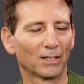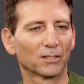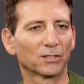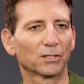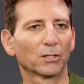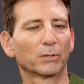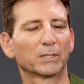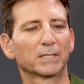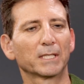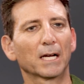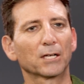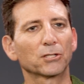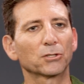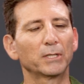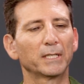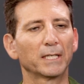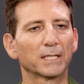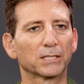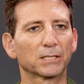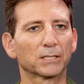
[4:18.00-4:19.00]
So it's
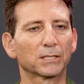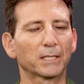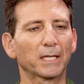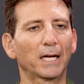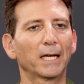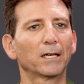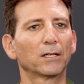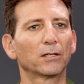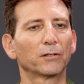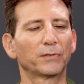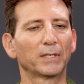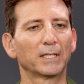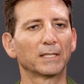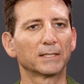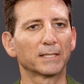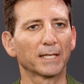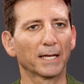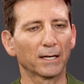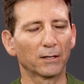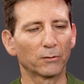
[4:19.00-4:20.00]
actually a scale of
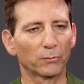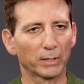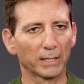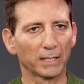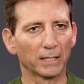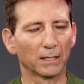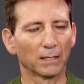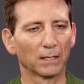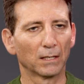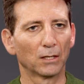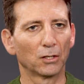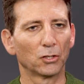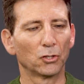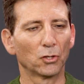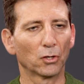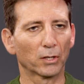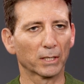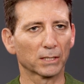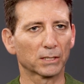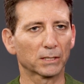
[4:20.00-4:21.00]
integrity,
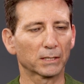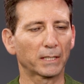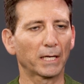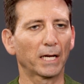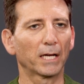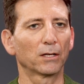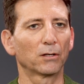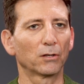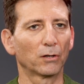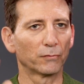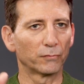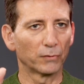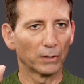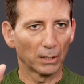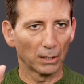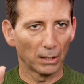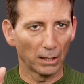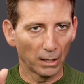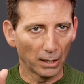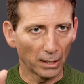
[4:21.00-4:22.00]
not a scale of
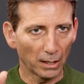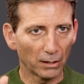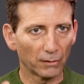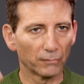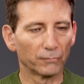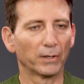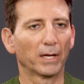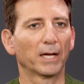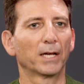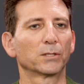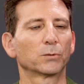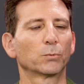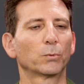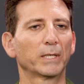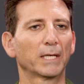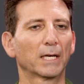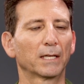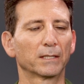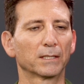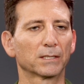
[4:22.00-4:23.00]
love as
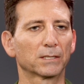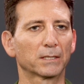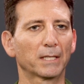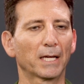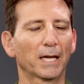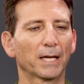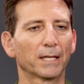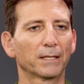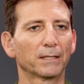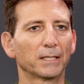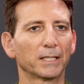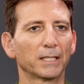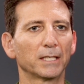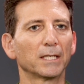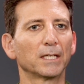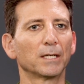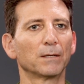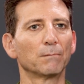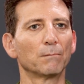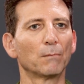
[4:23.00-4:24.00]
we understand the
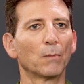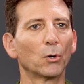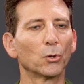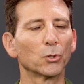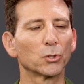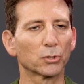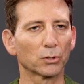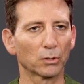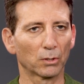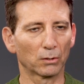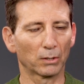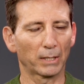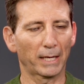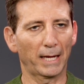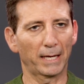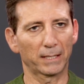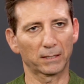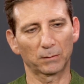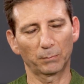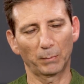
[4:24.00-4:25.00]
emotional
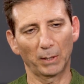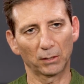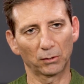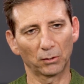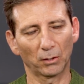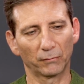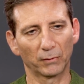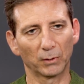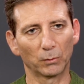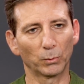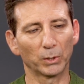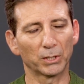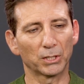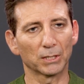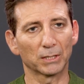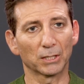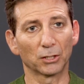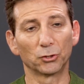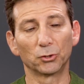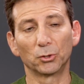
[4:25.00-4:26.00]
aspect of it, which
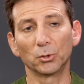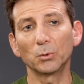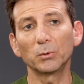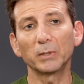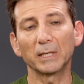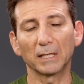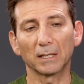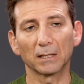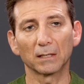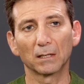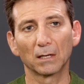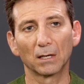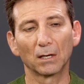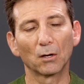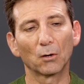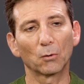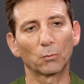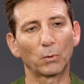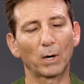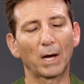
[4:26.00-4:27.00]
is a doing
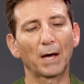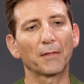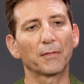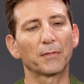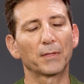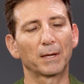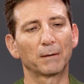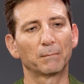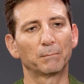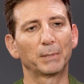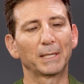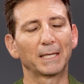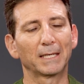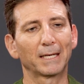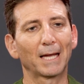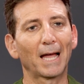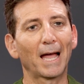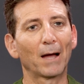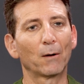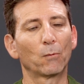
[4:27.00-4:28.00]
rather than
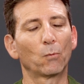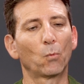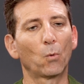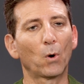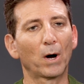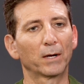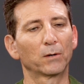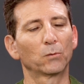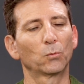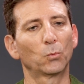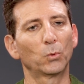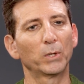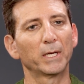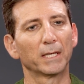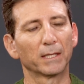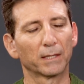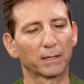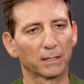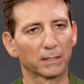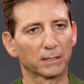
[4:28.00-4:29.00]
being at one
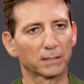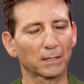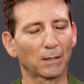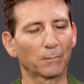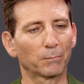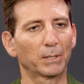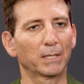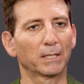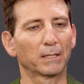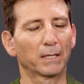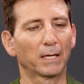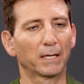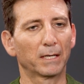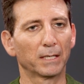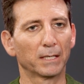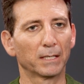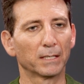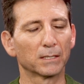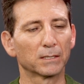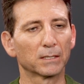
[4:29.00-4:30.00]
with something that
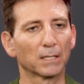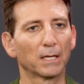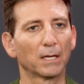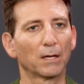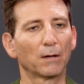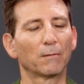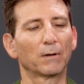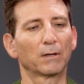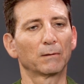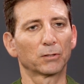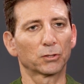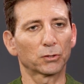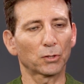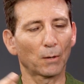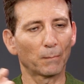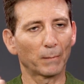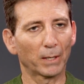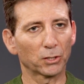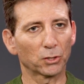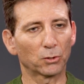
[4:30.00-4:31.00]
is so
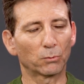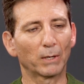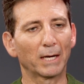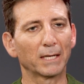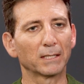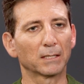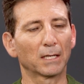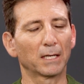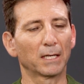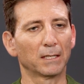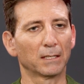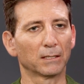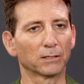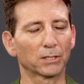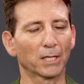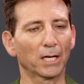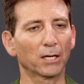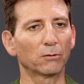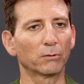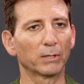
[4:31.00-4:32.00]
much greater in
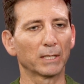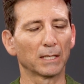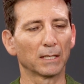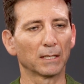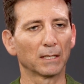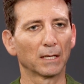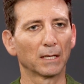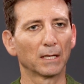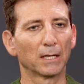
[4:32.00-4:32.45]
integrity,